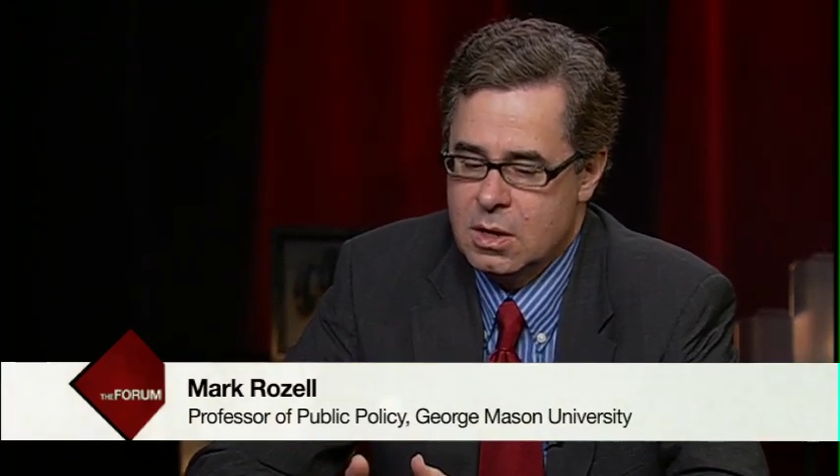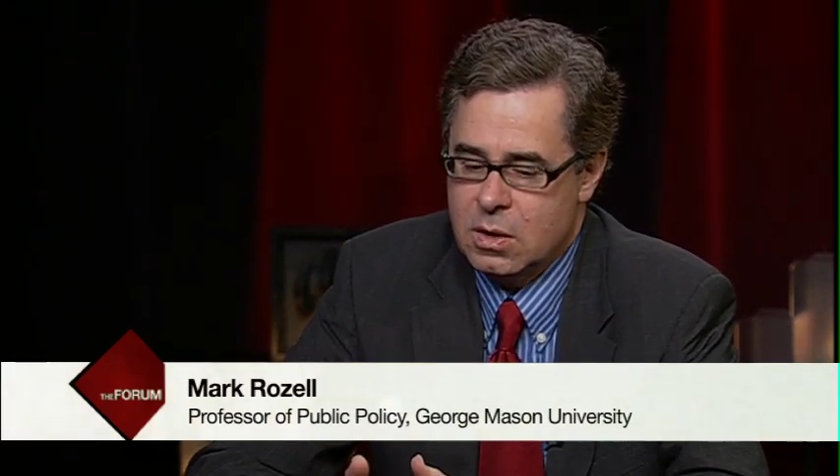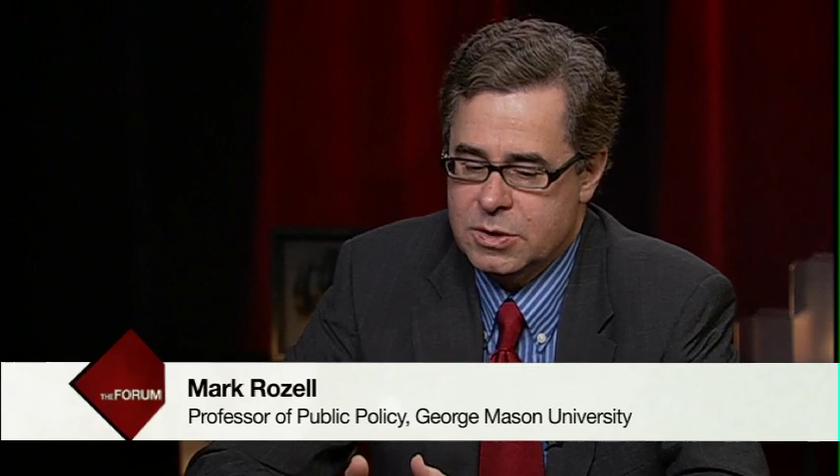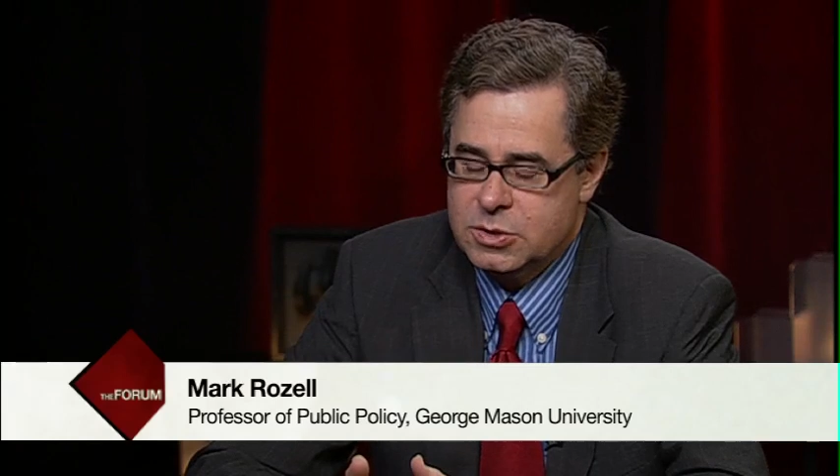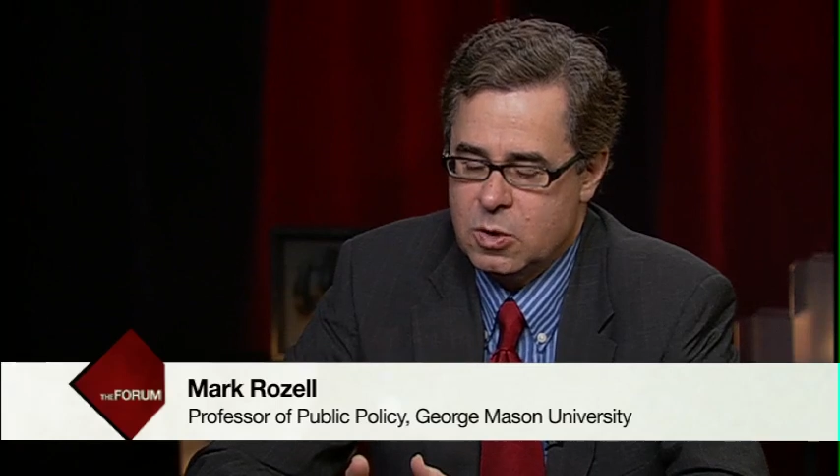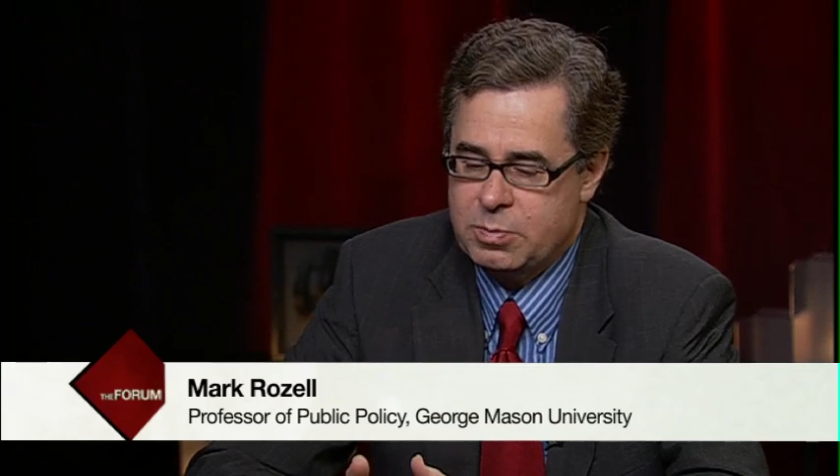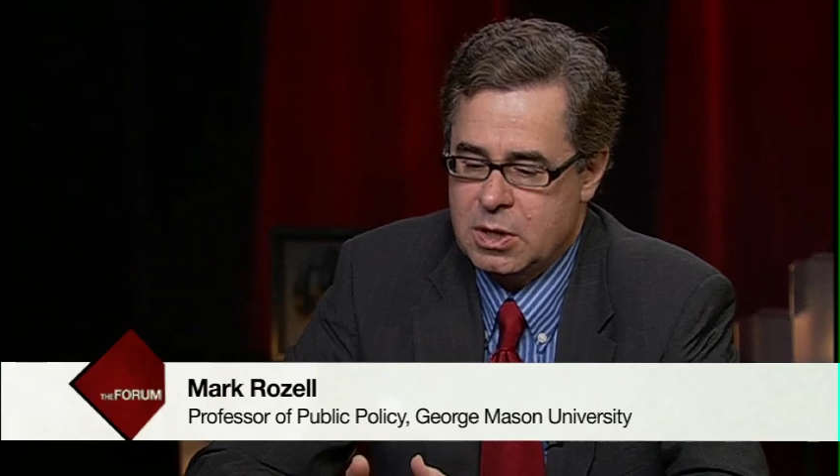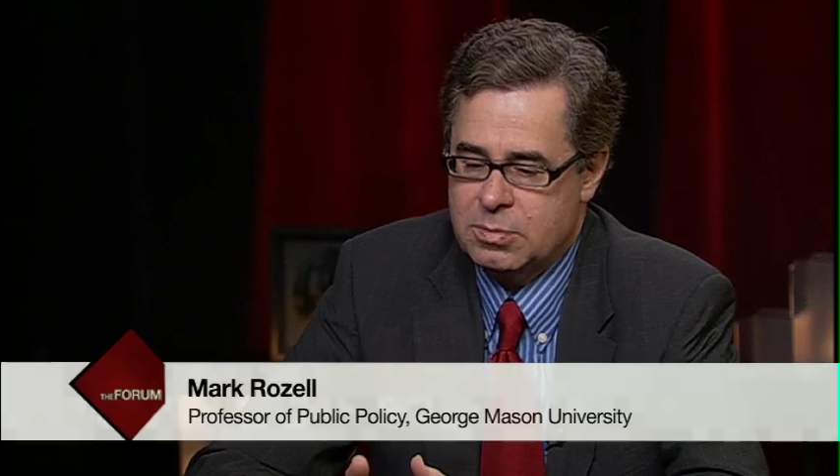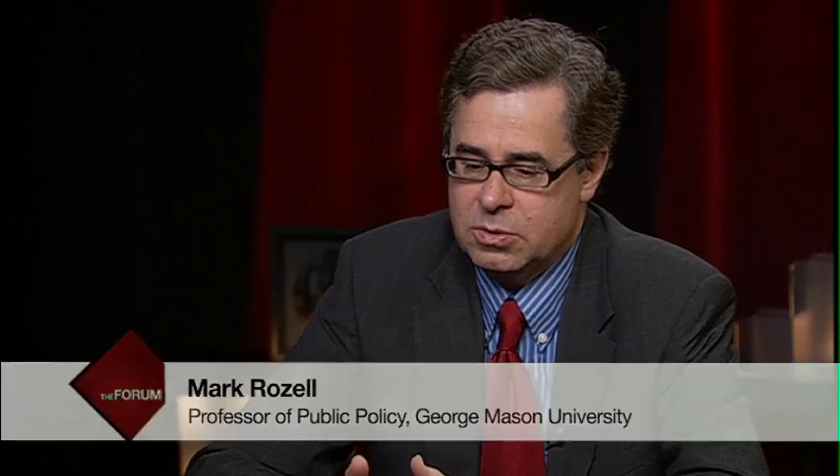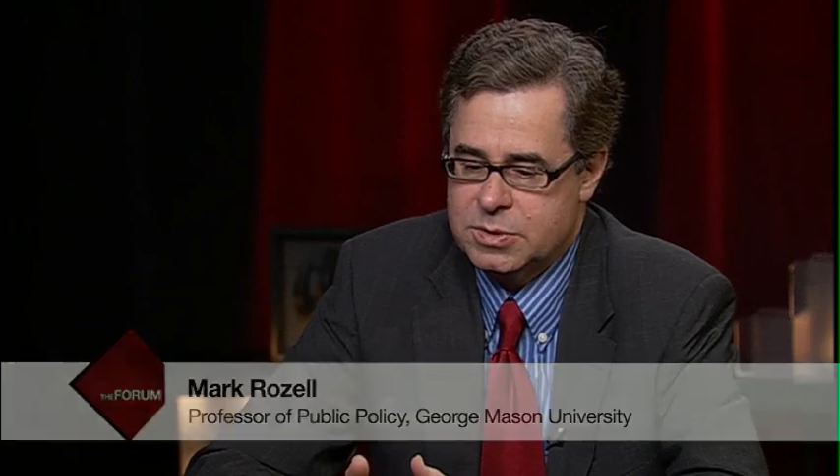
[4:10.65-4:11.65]
also
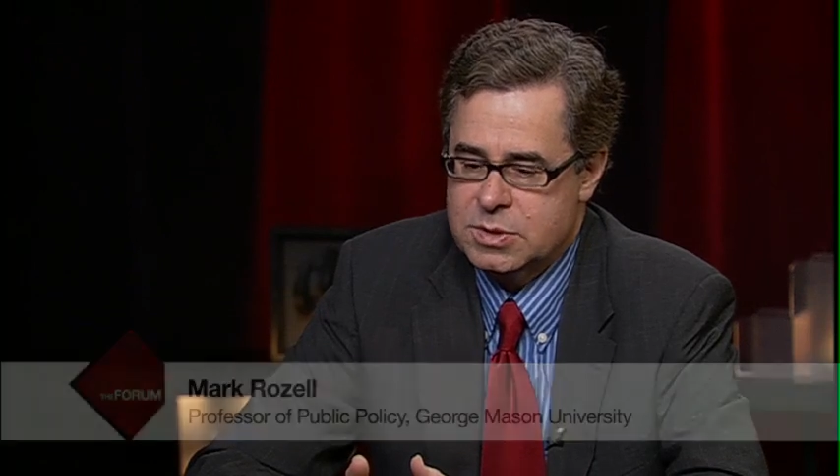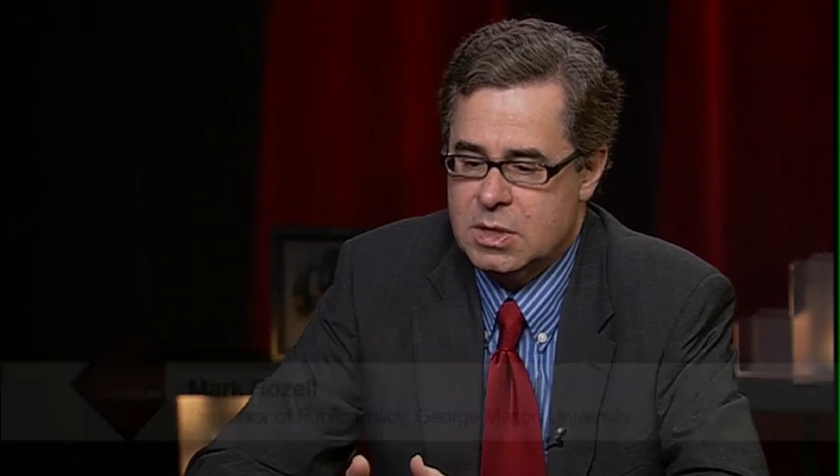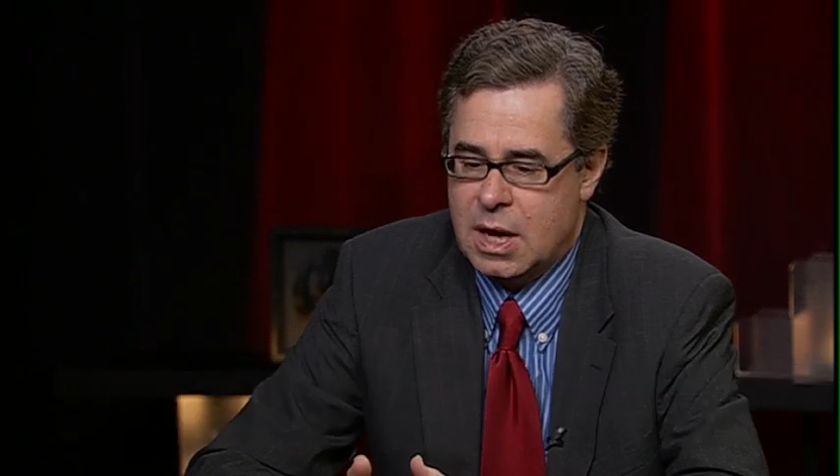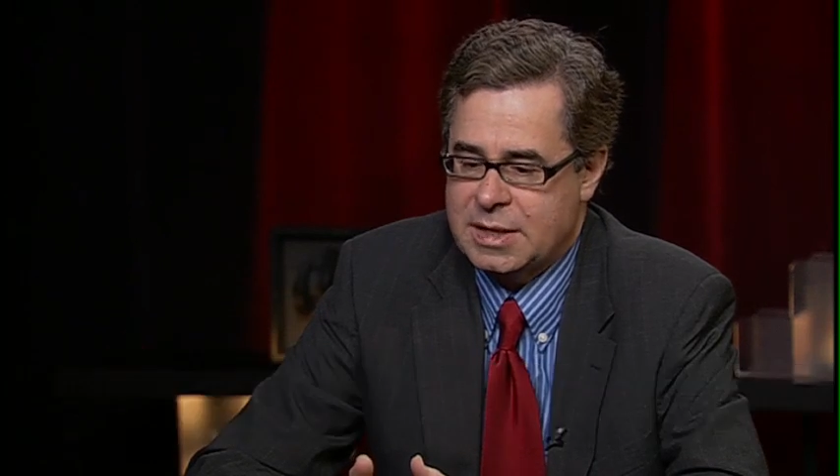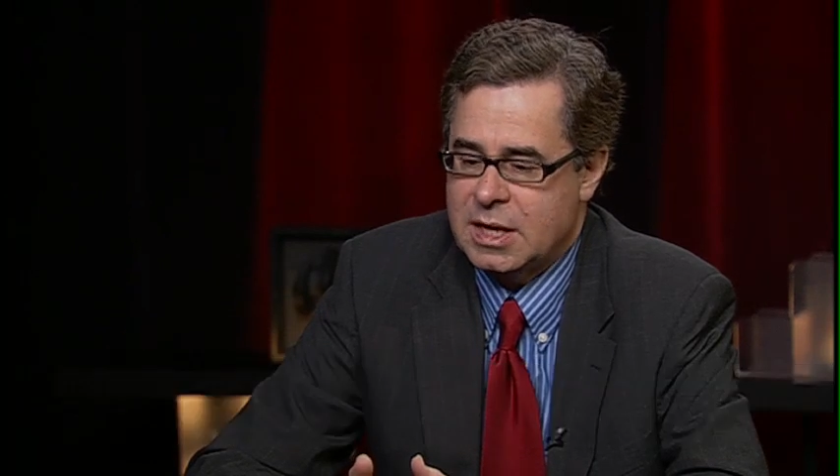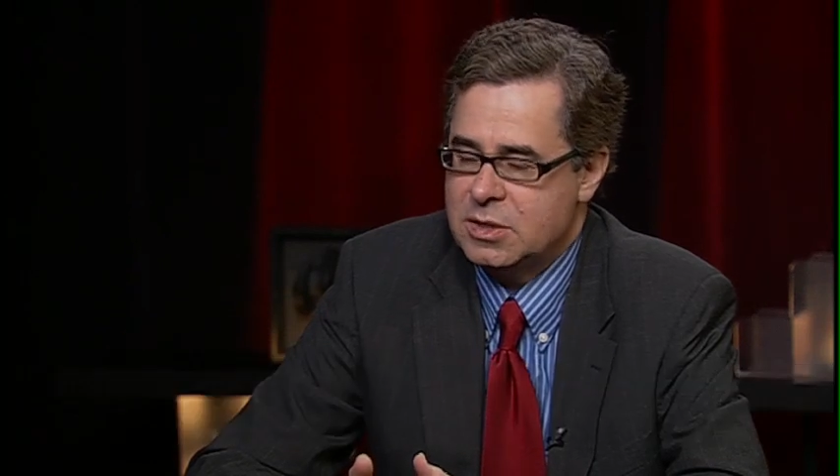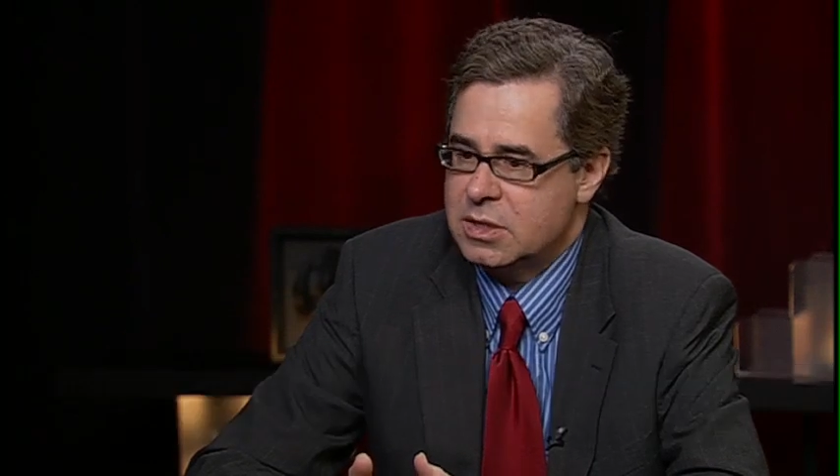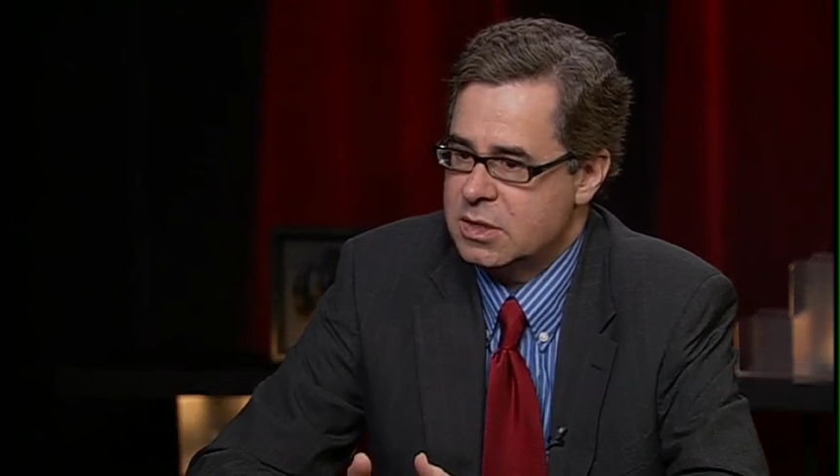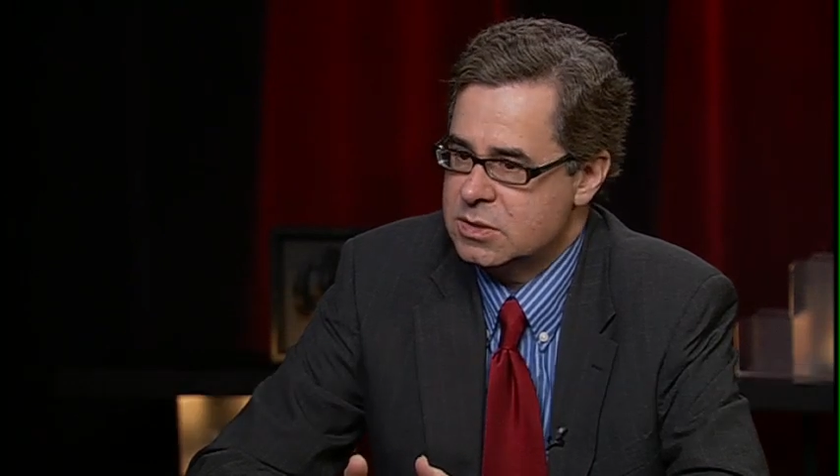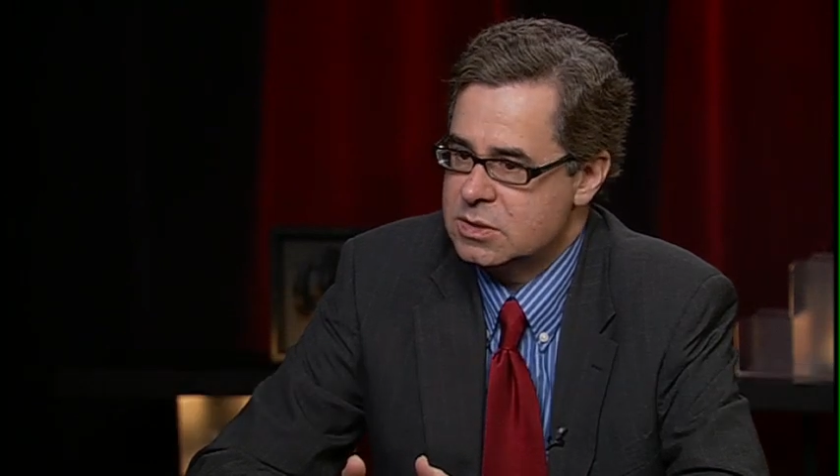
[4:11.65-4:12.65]
people's
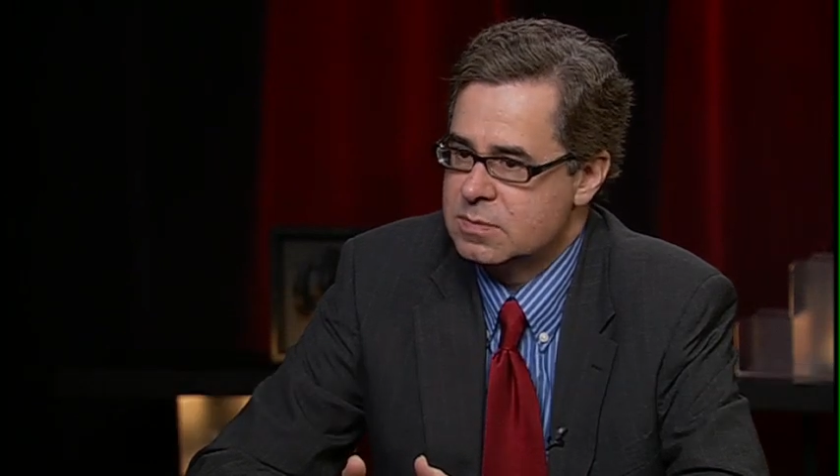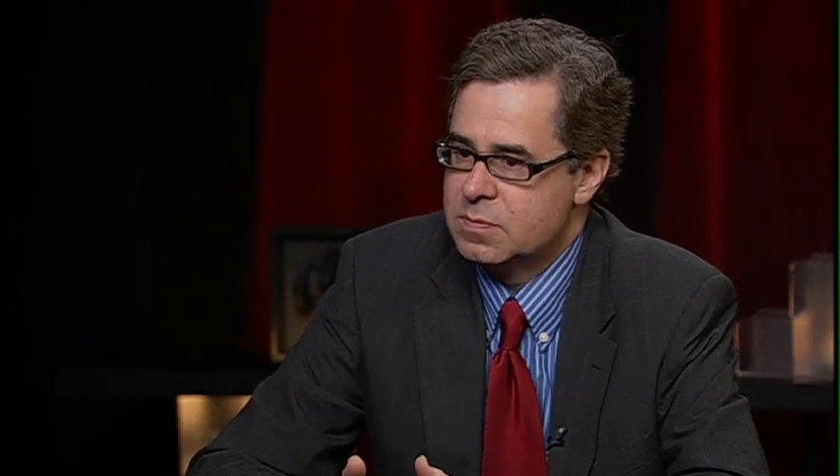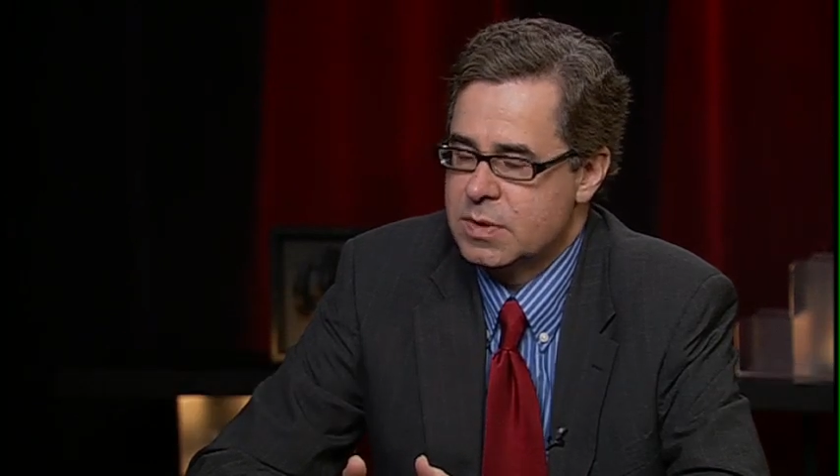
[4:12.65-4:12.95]
identities.